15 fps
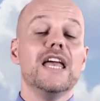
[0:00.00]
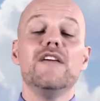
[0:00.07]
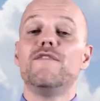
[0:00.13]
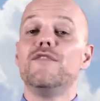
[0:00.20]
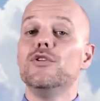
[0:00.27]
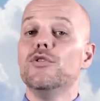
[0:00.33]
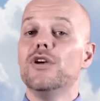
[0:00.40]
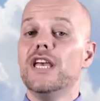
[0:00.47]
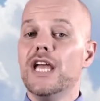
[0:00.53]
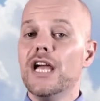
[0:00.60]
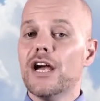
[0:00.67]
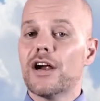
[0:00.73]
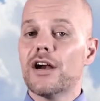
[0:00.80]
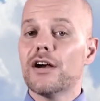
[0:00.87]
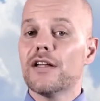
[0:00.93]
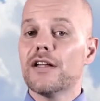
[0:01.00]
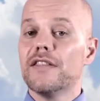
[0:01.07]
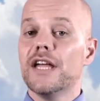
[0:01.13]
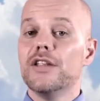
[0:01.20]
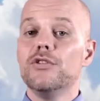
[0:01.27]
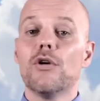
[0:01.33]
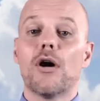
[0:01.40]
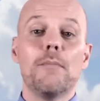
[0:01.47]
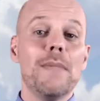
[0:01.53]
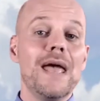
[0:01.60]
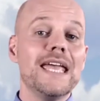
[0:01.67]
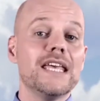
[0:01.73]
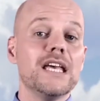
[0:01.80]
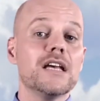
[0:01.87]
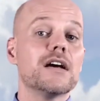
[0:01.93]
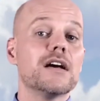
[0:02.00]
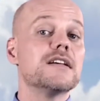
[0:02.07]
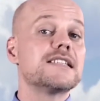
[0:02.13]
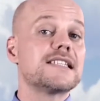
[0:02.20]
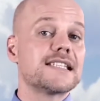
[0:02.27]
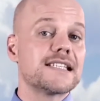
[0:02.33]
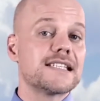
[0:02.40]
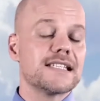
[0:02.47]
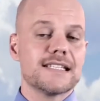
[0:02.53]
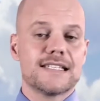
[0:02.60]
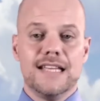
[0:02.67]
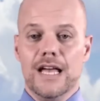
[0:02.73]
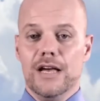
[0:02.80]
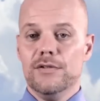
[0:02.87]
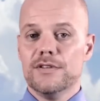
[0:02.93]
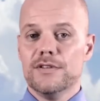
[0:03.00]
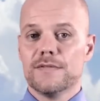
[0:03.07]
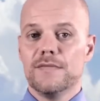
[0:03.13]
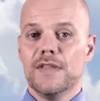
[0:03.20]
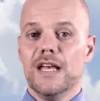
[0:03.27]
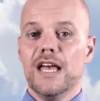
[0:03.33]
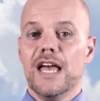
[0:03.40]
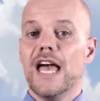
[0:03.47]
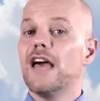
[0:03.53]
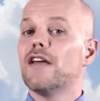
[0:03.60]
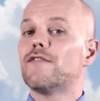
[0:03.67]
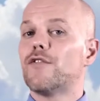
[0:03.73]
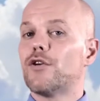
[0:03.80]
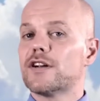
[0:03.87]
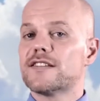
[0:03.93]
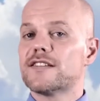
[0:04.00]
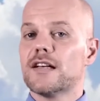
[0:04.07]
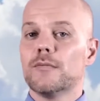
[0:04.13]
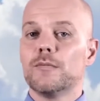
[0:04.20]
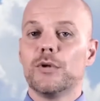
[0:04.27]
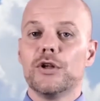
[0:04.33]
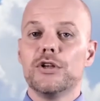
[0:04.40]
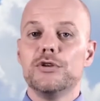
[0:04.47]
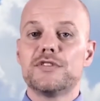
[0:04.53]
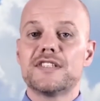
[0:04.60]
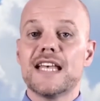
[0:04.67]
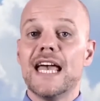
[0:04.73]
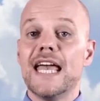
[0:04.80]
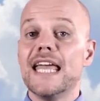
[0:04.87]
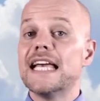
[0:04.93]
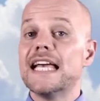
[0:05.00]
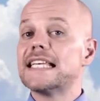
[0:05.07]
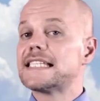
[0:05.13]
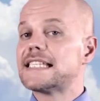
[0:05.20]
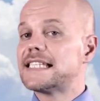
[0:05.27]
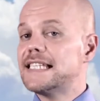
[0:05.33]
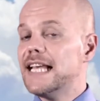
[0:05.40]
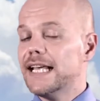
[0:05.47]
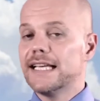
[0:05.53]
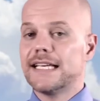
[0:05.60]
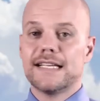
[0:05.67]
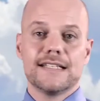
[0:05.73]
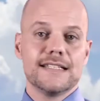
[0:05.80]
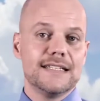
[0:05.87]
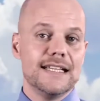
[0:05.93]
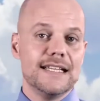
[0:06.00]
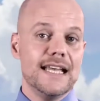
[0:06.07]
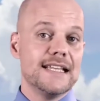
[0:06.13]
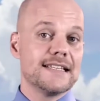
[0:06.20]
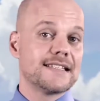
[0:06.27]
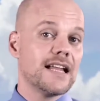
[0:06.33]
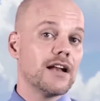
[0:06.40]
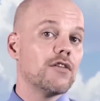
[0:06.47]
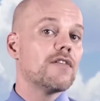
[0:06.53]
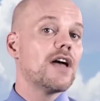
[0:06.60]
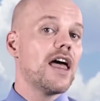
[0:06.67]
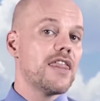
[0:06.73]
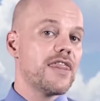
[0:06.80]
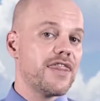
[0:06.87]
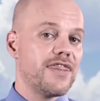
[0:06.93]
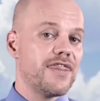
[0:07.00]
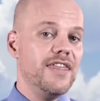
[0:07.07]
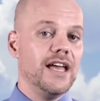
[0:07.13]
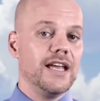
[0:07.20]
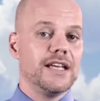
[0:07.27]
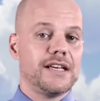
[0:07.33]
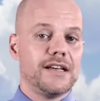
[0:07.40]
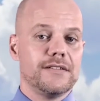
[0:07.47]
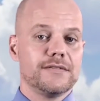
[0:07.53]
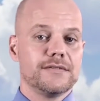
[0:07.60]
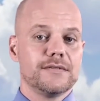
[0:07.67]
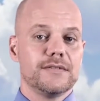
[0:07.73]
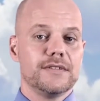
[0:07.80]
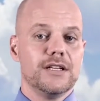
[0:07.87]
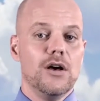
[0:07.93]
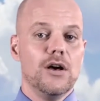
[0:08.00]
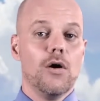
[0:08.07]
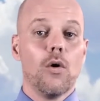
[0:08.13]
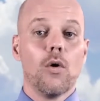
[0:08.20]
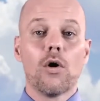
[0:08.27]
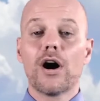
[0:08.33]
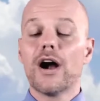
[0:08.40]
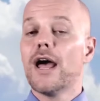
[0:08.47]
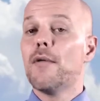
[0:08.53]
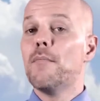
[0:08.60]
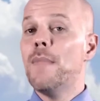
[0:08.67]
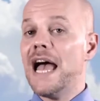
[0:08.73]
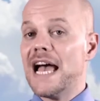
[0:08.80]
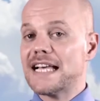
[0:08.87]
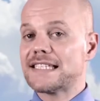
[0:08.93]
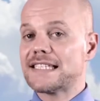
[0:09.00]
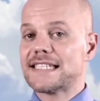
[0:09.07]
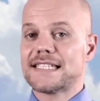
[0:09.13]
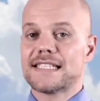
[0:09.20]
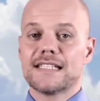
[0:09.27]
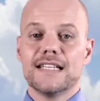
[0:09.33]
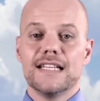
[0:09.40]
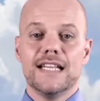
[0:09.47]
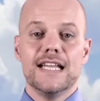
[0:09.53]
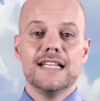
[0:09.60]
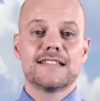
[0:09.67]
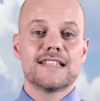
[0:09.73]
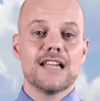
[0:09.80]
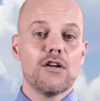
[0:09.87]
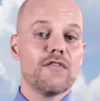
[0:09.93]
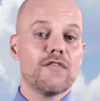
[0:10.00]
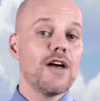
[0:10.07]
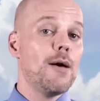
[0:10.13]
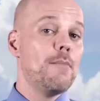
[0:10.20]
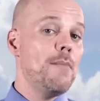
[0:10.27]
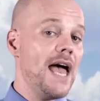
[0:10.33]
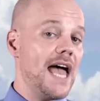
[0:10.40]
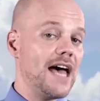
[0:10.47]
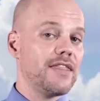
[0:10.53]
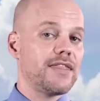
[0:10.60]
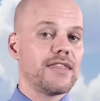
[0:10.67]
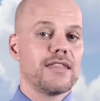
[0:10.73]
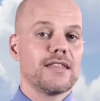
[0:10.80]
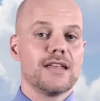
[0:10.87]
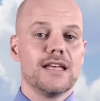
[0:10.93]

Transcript: If you hear that you are making a s sound, and for example you say sink instead of think, or mass instead of math,